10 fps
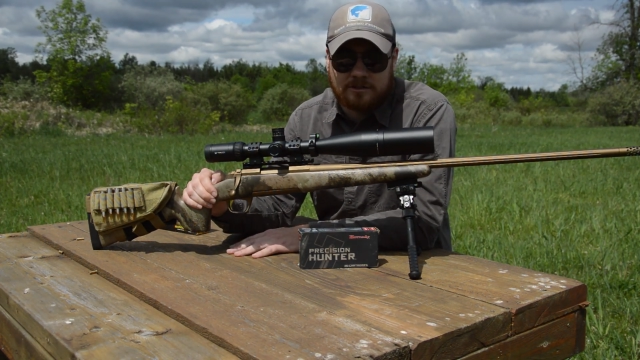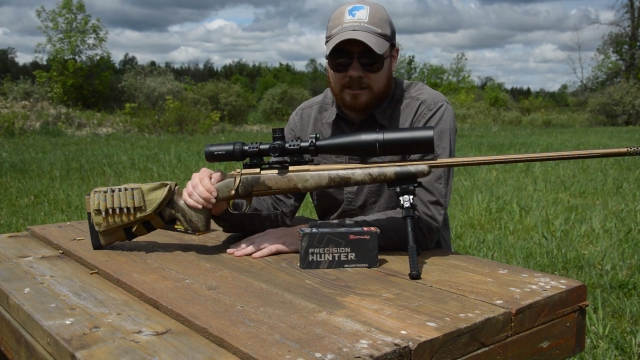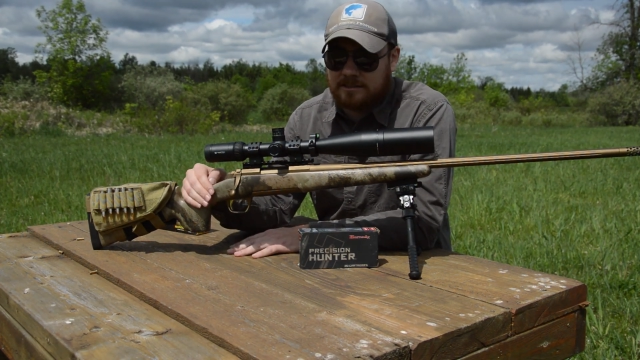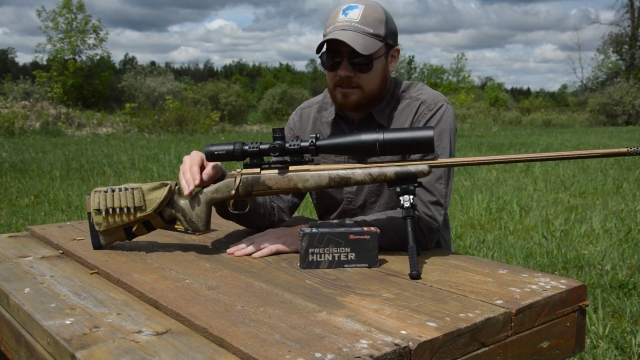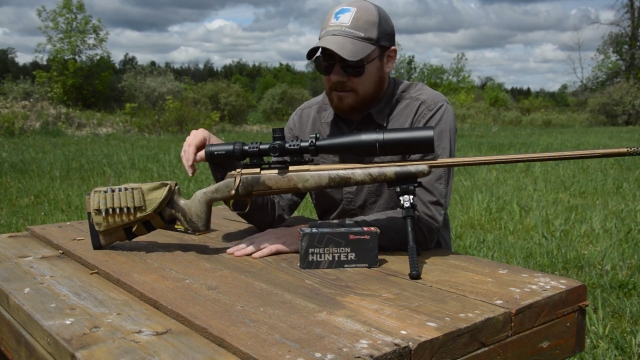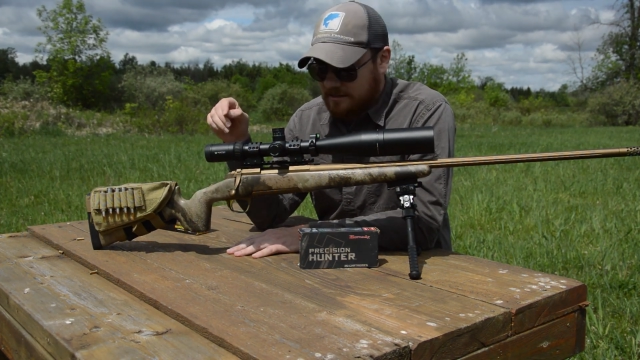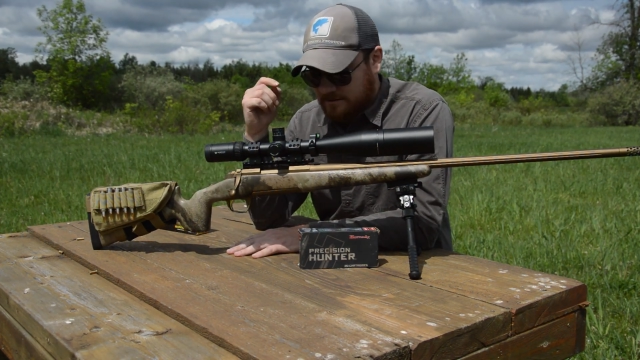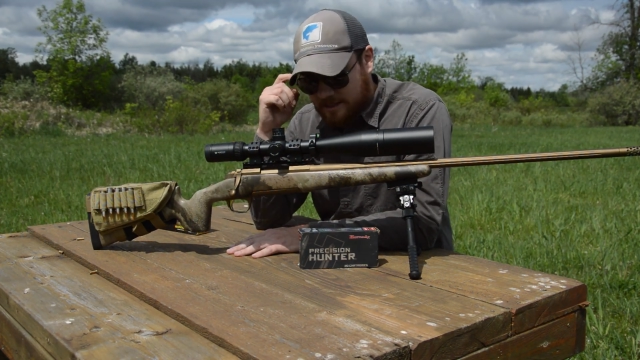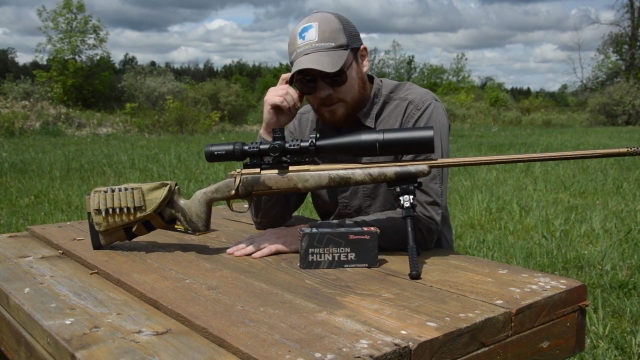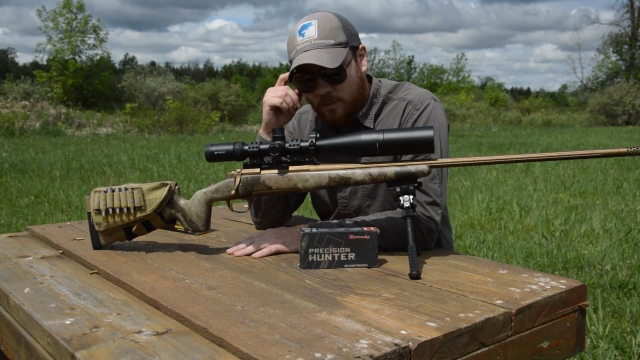So
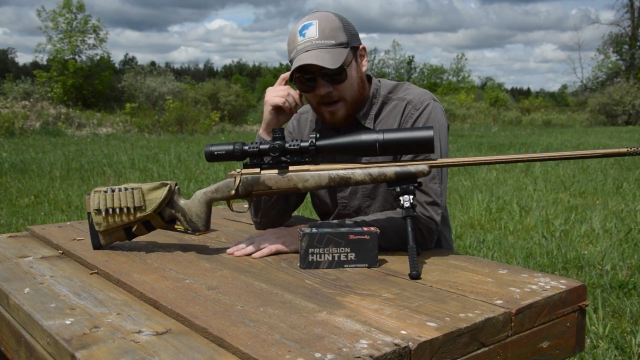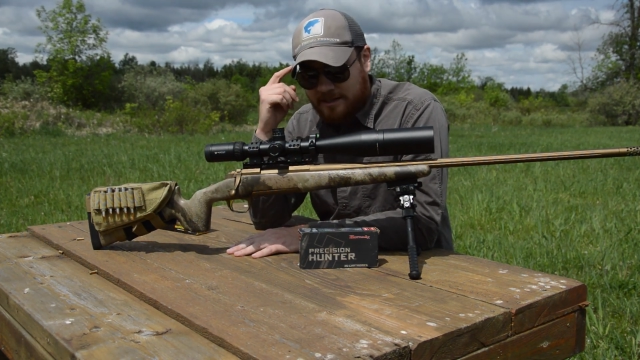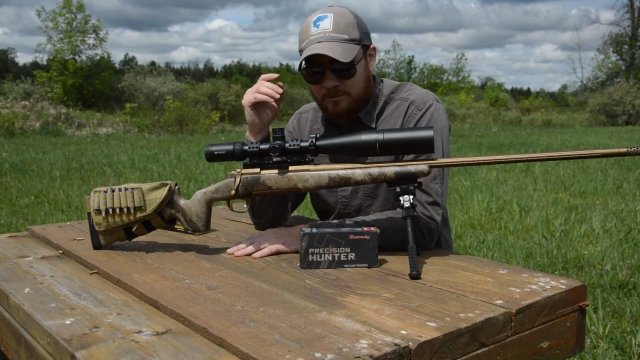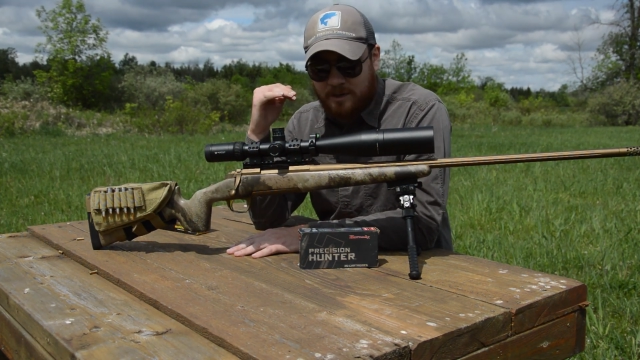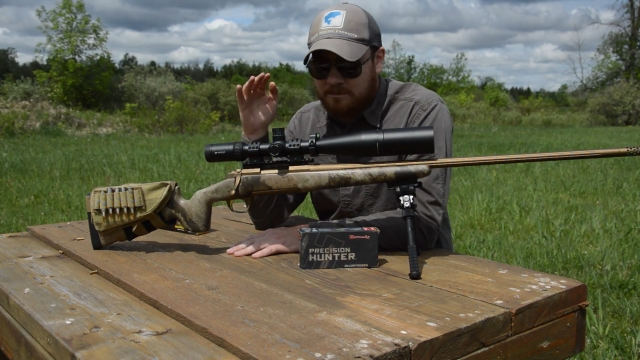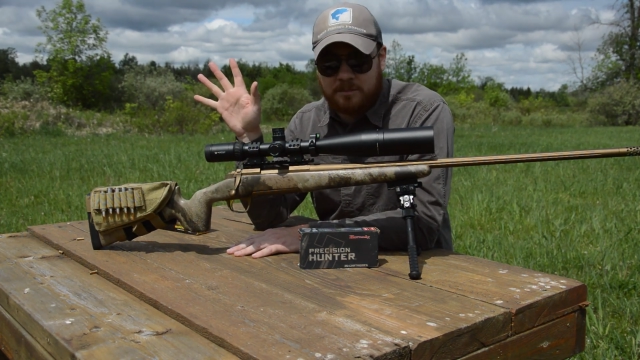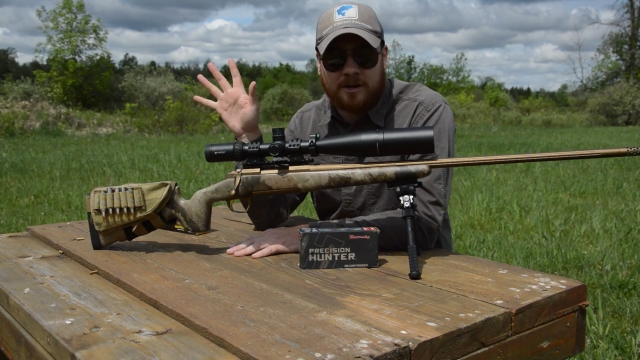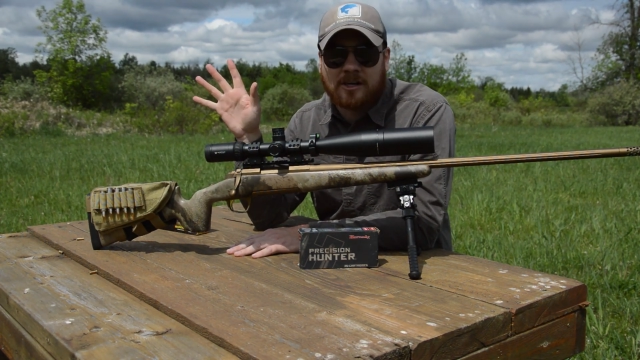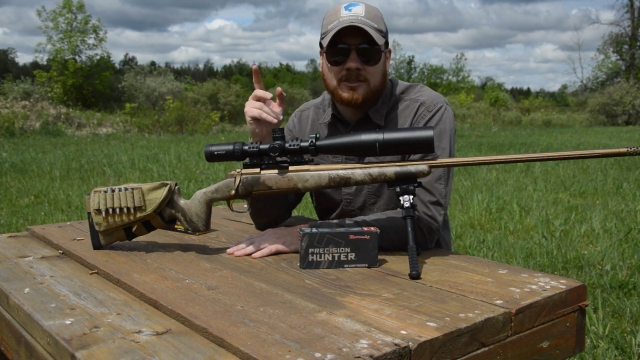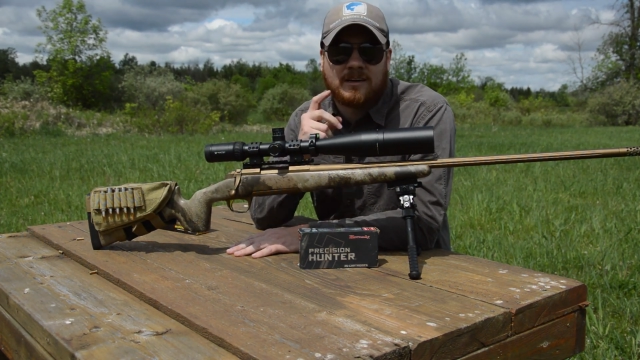that's why it went
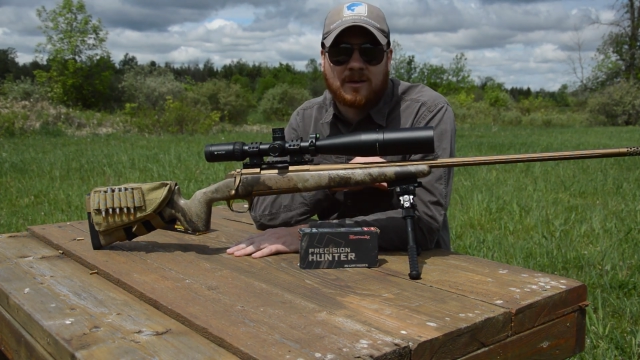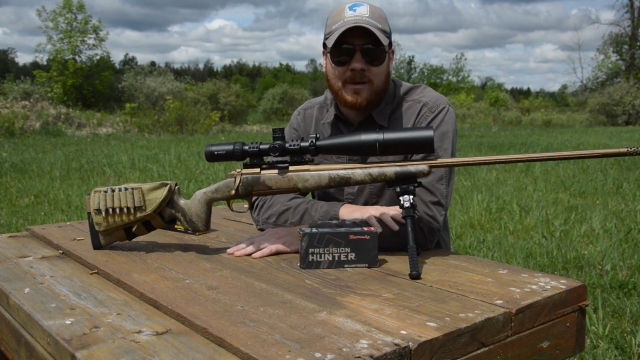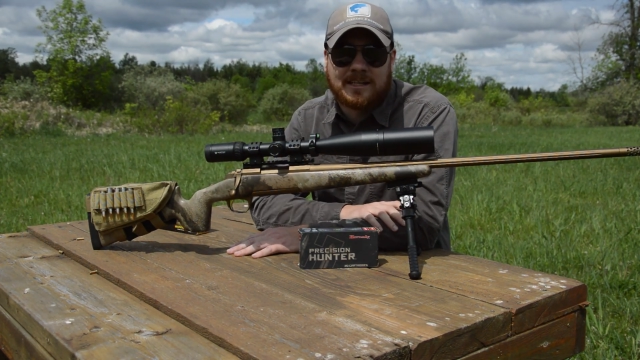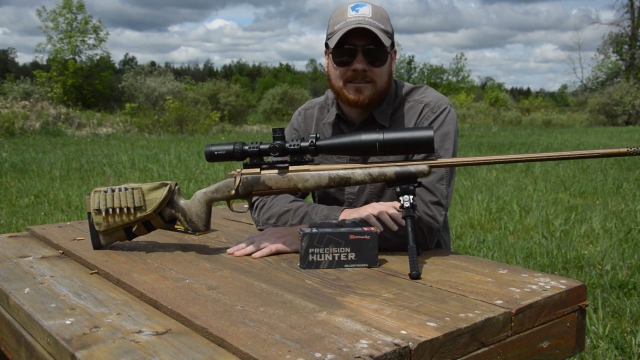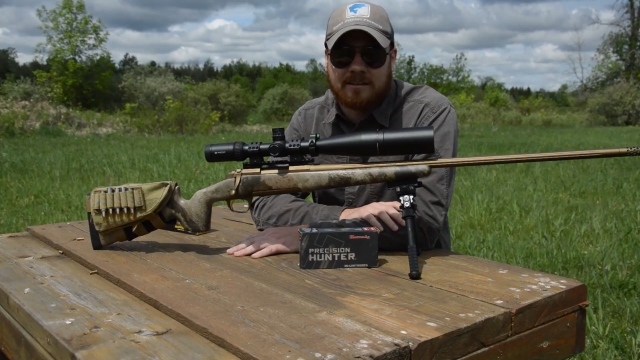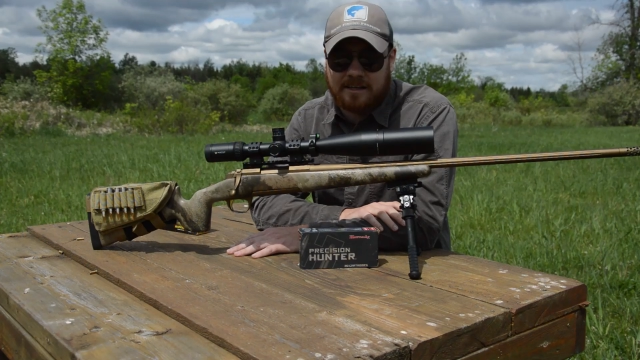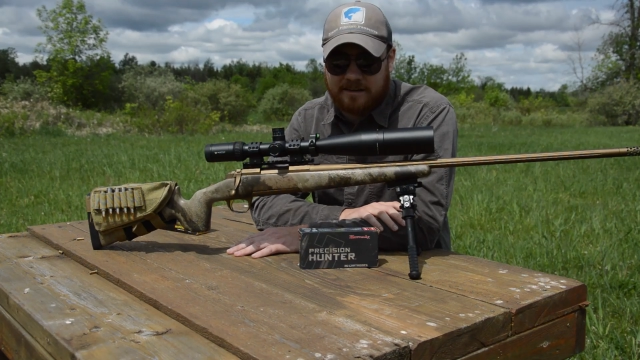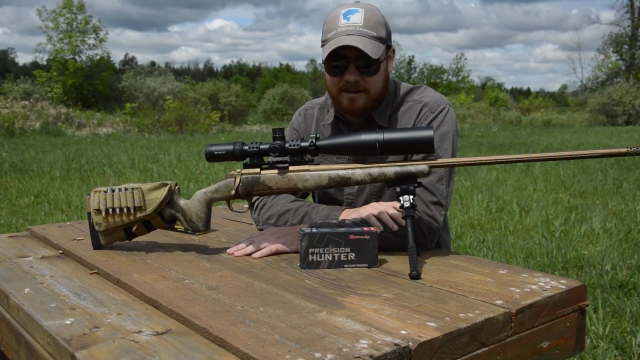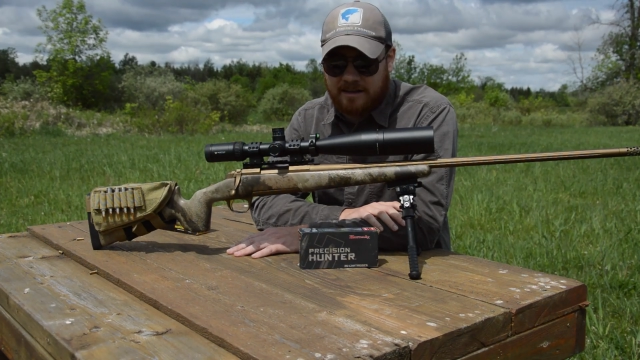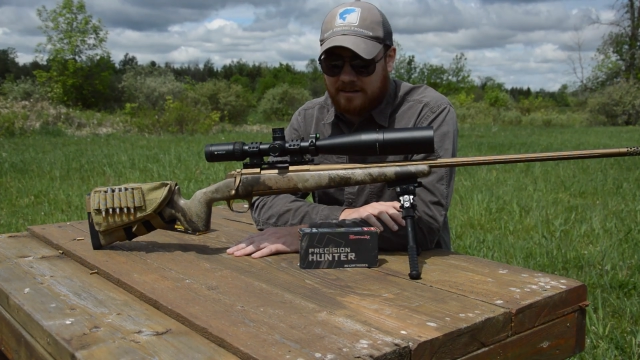production right away, so they
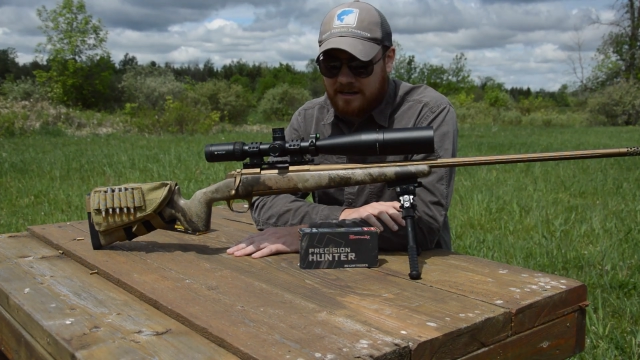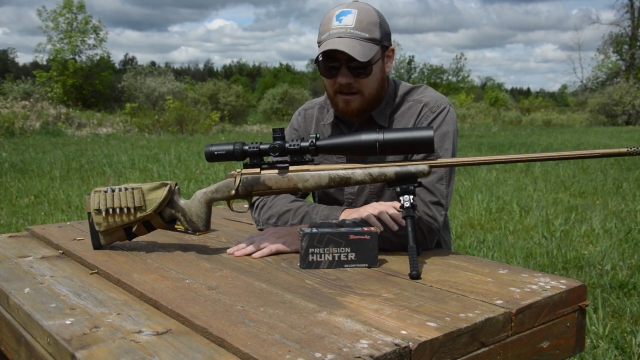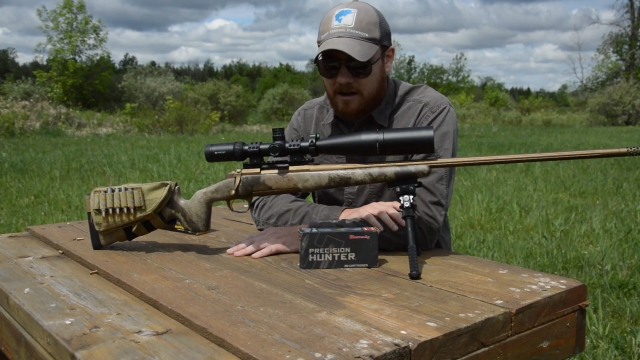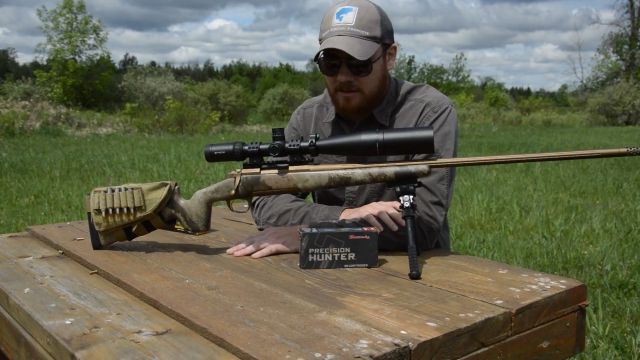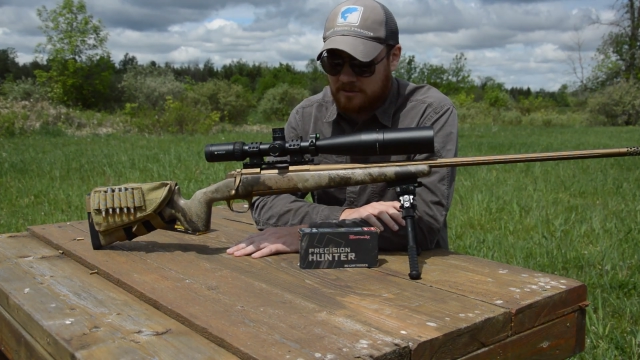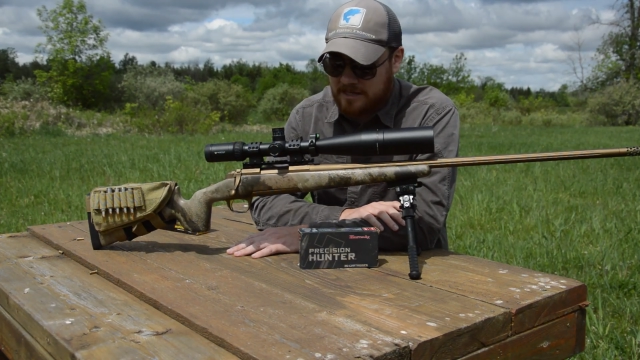could get a lot of those